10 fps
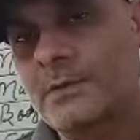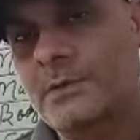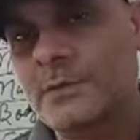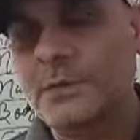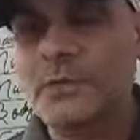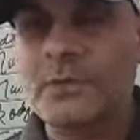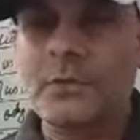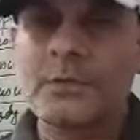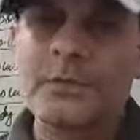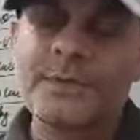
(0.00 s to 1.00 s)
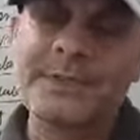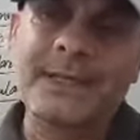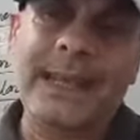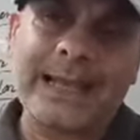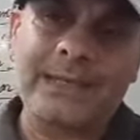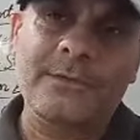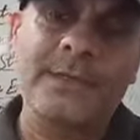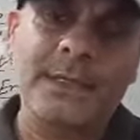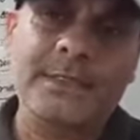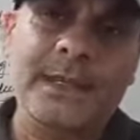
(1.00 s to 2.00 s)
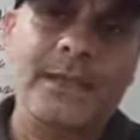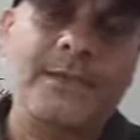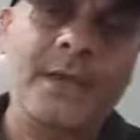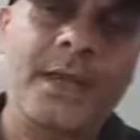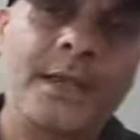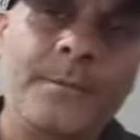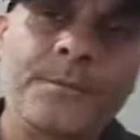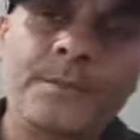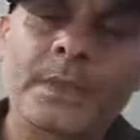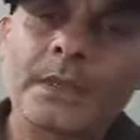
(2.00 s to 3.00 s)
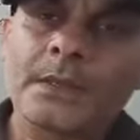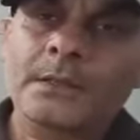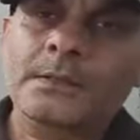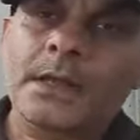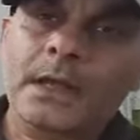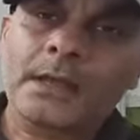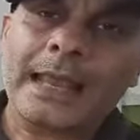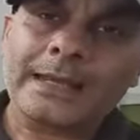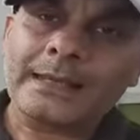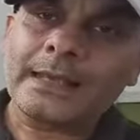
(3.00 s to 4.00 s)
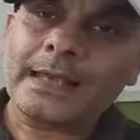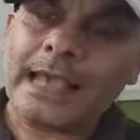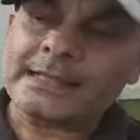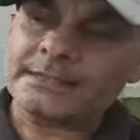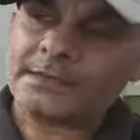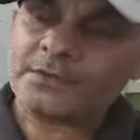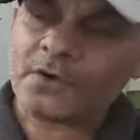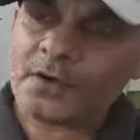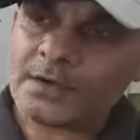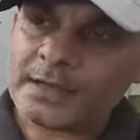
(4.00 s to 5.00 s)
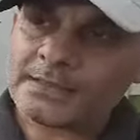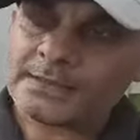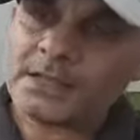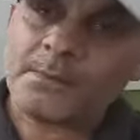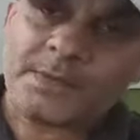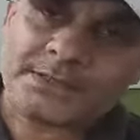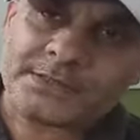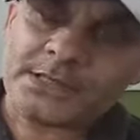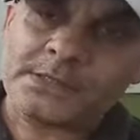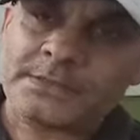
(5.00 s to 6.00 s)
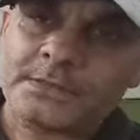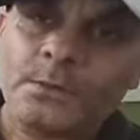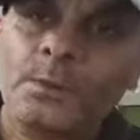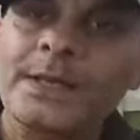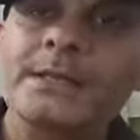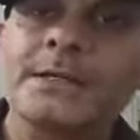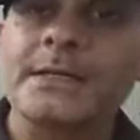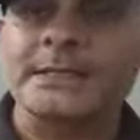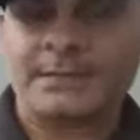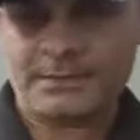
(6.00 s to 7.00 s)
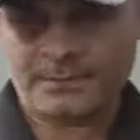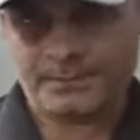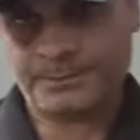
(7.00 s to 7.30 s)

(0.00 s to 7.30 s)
So through physical activities and training, the lactic acid tolerance in the muscles will increase,